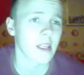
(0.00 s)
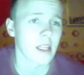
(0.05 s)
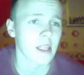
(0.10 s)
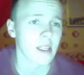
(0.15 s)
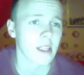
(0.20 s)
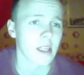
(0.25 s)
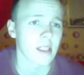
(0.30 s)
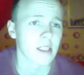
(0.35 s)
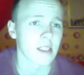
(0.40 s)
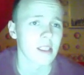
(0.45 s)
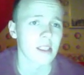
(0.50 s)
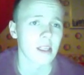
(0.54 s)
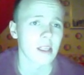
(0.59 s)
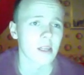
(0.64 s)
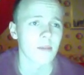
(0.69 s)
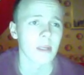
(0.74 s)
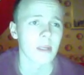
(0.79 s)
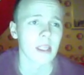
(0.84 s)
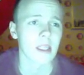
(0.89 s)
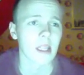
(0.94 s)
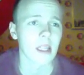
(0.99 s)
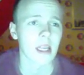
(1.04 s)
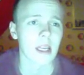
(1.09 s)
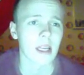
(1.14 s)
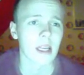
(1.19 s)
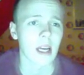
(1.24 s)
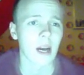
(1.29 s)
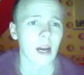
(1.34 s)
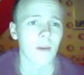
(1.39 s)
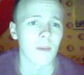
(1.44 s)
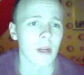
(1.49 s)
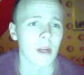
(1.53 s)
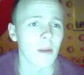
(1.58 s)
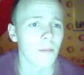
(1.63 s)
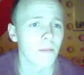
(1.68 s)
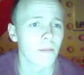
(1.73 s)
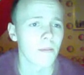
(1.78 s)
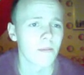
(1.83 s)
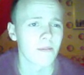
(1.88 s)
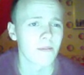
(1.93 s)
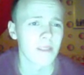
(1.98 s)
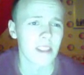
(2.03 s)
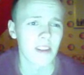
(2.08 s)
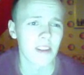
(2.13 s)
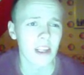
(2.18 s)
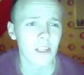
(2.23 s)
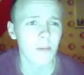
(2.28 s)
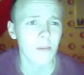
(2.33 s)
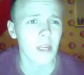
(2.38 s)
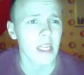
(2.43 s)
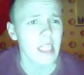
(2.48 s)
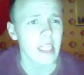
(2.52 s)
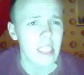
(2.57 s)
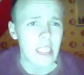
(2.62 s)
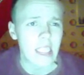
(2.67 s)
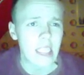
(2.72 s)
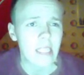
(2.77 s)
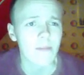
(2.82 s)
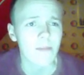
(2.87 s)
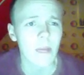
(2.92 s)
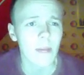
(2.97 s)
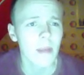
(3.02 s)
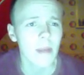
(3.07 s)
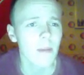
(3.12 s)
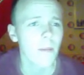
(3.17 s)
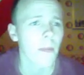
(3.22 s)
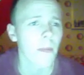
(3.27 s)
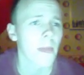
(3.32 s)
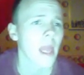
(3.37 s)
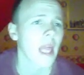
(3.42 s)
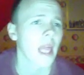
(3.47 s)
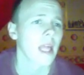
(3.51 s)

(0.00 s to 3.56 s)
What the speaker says: I think that's going to be like how I'm going to try to play it, maybe.